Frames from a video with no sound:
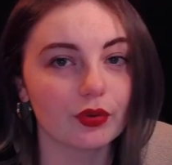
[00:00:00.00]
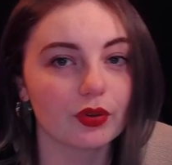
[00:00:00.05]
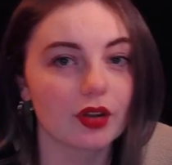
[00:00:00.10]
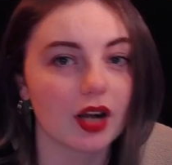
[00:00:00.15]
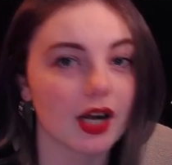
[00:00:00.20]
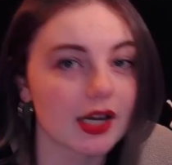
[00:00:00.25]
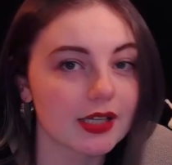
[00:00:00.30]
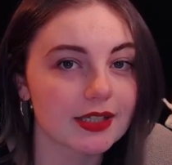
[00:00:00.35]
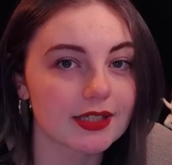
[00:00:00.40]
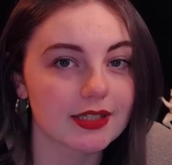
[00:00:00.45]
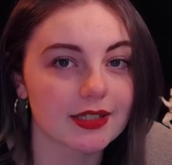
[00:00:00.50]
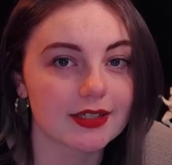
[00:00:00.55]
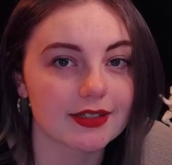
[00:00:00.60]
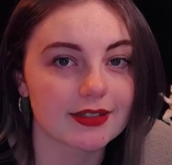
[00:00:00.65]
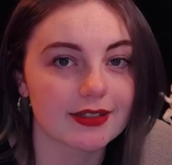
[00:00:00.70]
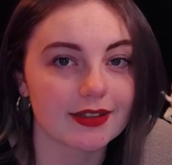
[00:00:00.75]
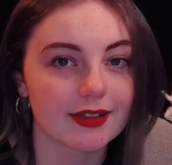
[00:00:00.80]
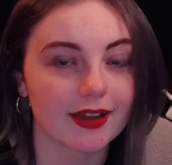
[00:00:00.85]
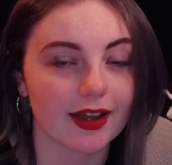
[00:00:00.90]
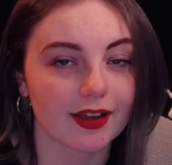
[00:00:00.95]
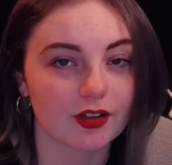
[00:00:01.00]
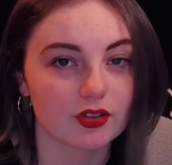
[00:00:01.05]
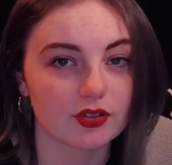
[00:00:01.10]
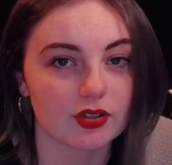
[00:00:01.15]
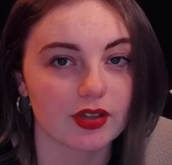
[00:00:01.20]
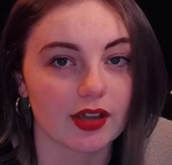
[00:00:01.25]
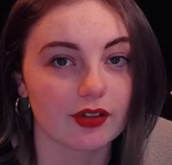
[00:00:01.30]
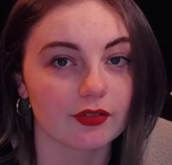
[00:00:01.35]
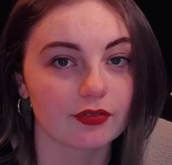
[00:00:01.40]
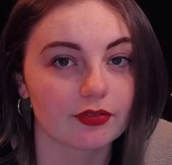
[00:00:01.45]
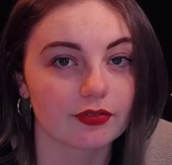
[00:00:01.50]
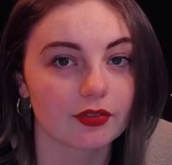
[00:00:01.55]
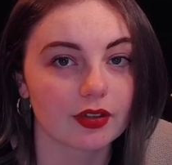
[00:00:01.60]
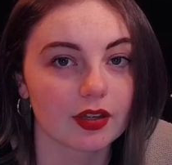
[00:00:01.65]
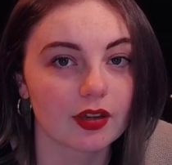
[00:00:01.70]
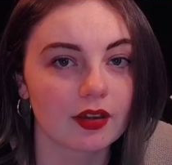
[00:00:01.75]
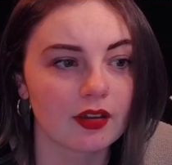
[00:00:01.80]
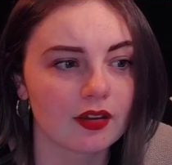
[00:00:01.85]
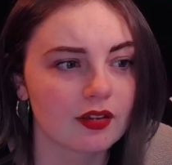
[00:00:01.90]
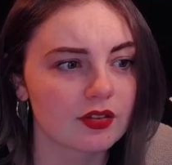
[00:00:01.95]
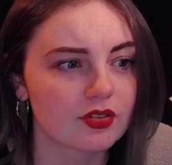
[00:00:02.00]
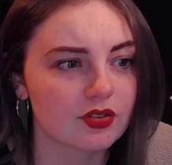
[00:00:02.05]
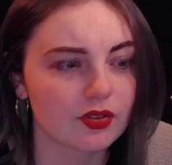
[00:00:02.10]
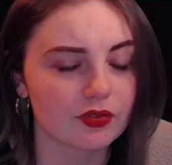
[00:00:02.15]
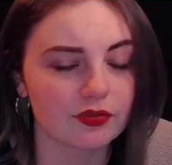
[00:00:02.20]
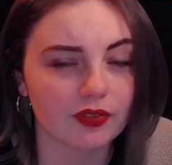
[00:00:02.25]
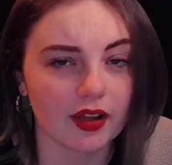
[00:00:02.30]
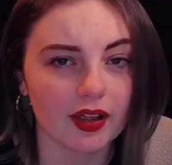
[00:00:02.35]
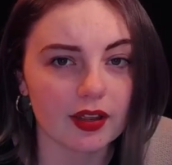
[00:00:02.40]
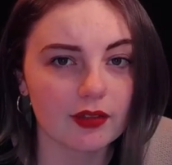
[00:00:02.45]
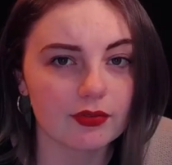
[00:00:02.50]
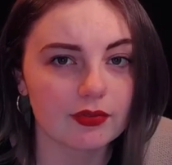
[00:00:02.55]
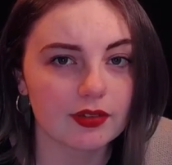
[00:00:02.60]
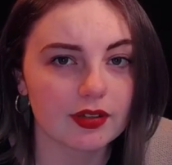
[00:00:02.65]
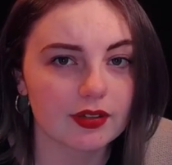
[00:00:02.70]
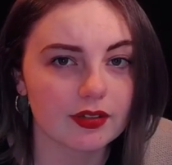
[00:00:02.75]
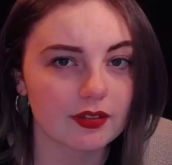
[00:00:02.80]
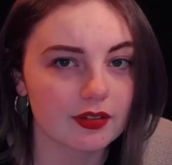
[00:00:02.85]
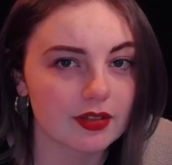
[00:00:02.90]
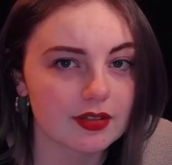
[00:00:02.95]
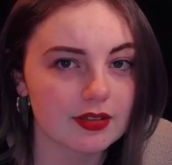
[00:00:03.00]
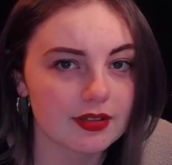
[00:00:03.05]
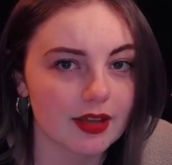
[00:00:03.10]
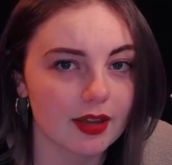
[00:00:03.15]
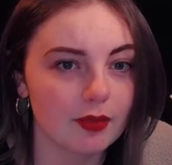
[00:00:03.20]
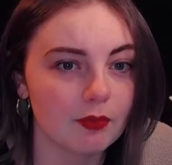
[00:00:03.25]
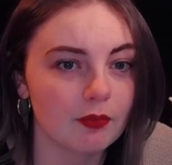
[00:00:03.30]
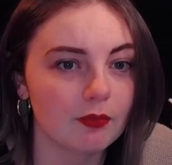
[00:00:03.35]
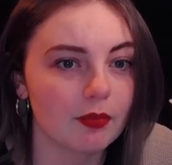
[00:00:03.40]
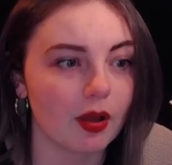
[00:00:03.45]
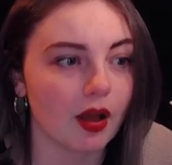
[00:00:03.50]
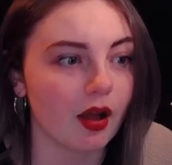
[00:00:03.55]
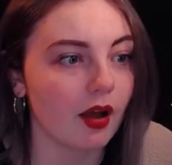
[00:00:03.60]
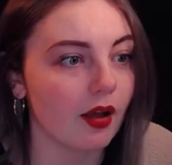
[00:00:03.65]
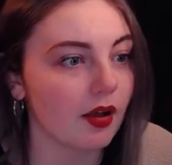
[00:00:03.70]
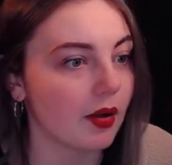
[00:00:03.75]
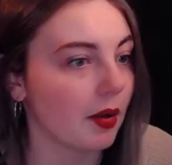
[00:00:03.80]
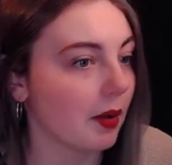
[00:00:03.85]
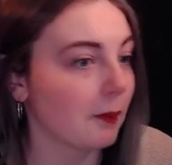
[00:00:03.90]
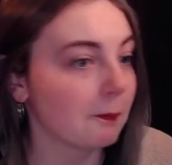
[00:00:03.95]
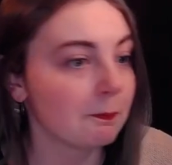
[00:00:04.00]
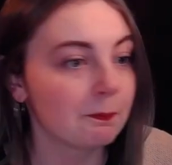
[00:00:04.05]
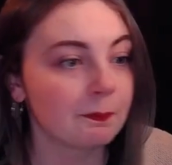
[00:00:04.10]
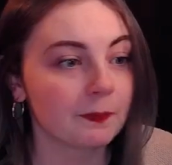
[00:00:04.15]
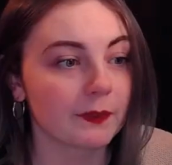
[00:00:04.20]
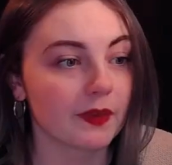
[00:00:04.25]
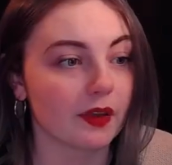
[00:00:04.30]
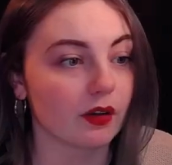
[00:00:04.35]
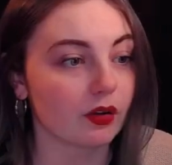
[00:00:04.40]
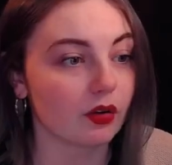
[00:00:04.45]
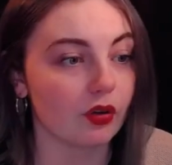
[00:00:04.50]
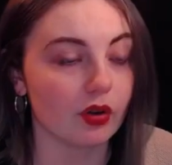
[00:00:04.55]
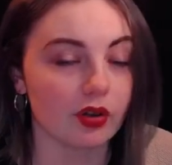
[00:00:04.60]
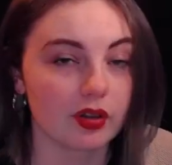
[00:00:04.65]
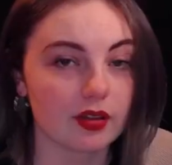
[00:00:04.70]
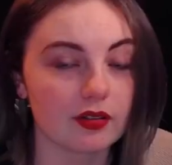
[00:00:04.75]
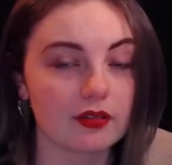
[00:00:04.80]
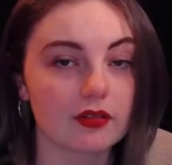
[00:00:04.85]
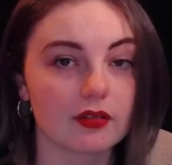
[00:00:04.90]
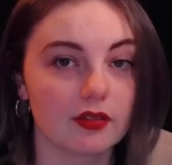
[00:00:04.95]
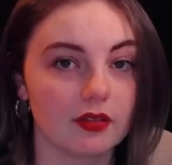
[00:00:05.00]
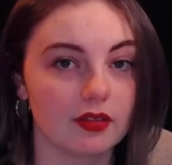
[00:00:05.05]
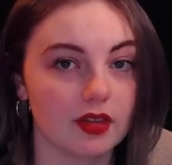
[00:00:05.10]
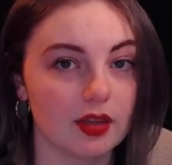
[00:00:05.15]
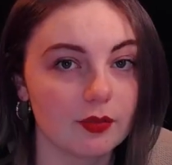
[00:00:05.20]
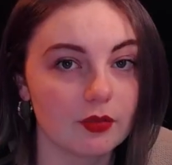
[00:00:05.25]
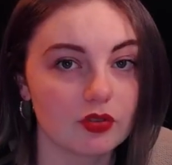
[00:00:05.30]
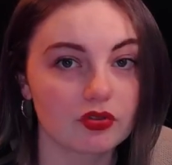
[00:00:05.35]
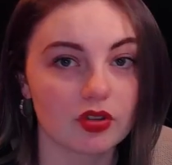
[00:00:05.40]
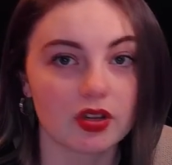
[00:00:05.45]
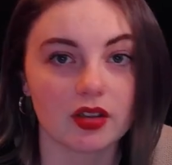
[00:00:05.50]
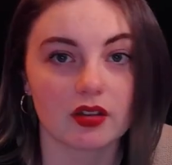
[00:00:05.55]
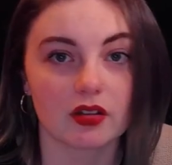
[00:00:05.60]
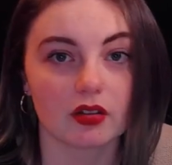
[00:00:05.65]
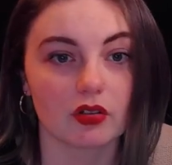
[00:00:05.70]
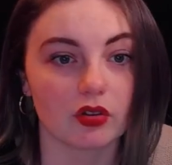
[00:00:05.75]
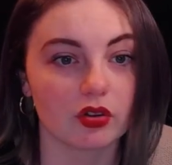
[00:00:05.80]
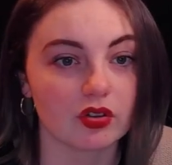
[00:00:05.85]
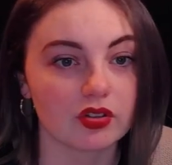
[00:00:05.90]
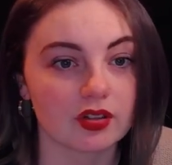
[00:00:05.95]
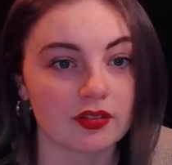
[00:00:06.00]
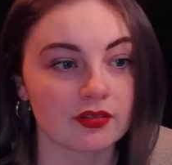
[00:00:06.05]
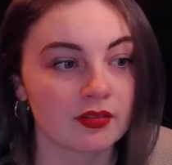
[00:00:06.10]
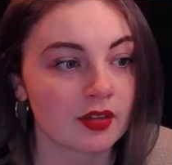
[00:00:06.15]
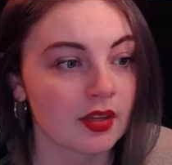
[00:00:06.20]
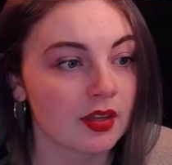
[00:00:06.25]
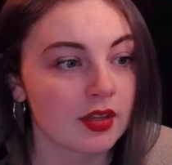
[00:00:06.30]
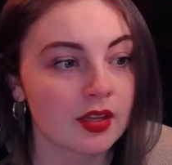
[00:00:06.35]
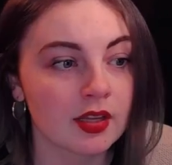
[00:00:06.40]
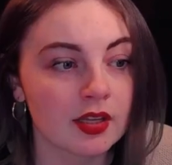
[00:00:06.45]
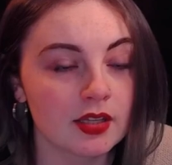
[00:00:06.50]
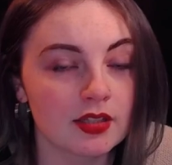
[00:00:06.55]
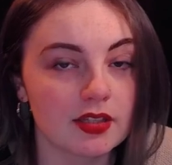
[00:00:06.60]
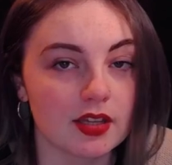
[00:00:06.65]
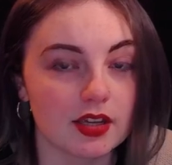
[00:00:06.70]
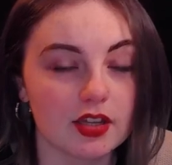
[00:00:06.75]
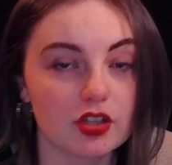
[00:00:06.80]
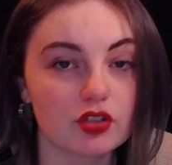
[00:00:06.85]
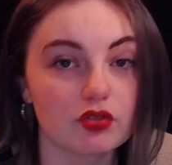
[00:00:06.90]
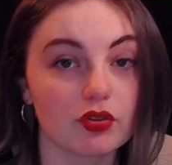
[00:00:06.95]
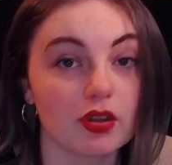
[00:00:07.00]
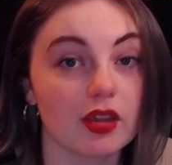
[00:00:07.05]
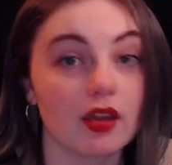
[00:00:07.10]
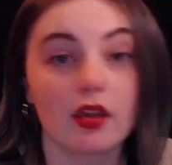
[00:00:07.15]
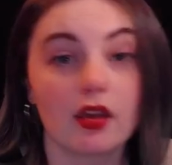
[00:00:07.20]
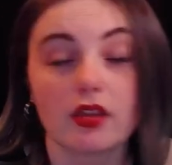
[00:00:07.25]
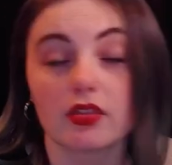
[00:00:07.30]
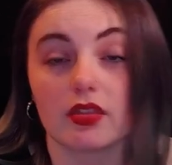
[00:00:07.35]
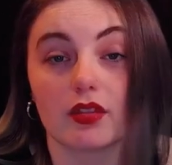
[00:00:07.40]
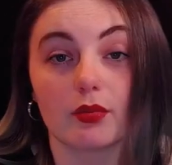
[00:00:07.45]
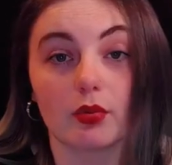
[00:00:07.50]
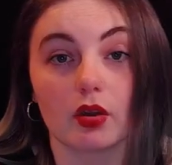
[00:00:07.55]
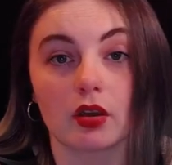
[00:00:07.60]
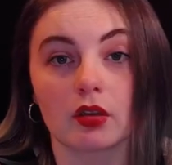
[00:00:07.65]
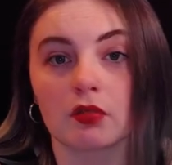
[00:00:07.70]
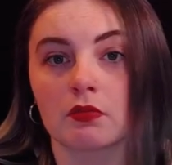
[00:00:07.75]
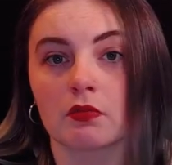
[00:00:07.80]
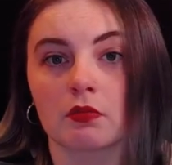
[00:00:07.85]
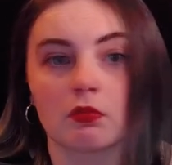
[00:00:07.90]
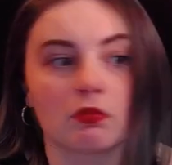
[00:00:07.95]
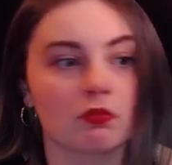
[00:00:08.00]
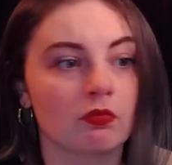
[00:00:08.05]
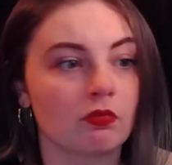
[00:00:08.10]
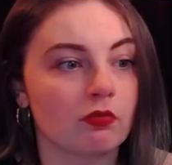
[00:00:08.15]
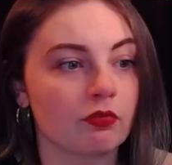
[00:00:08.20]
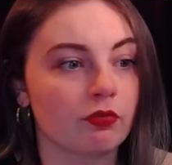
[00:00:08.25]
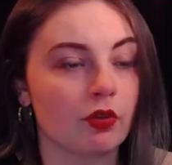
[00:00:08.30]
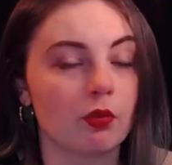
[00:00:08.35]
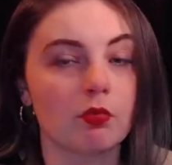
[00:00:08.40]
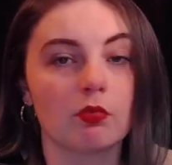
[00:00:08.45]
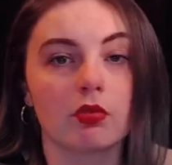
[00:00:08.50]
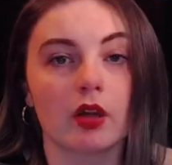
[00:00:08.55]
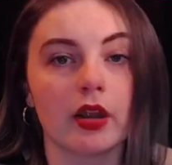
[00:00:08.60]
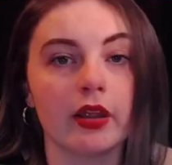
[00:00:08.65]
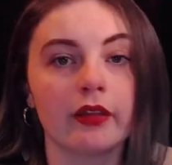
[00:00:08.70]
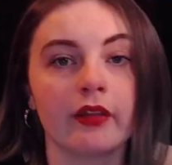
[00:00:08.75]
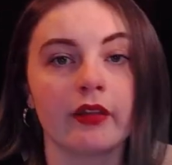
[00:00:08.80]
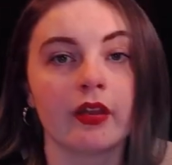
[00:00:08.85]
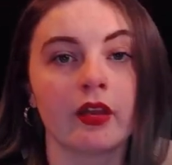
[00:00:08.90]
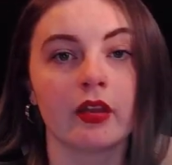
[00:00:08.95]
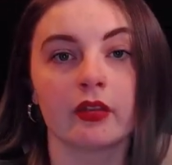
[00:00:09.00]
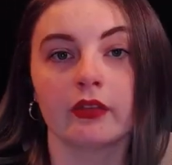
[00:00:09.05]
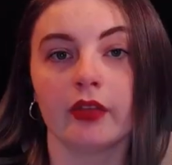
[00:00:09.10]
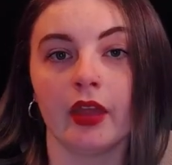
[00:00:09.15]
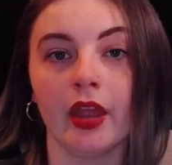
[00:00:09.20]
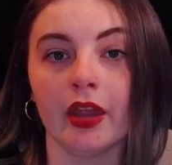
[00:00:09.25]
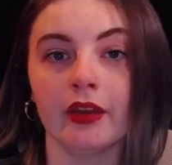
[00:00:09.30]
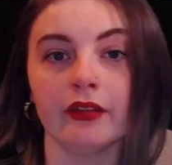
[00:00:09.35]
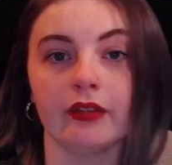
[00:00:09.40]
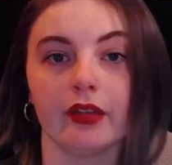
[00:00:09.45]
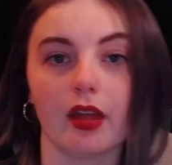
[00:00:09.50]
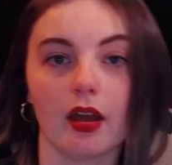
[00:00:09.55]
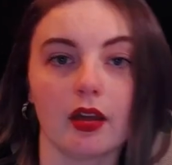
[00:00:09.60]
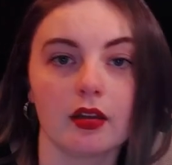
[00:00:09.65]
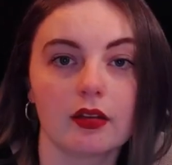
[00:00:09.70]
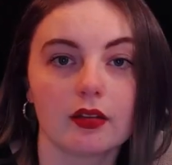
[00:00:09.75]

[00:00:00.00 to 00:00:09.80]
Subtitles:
carnyces that actually have survived till this time, but according to the imagery and according to history, they were from Britain to India.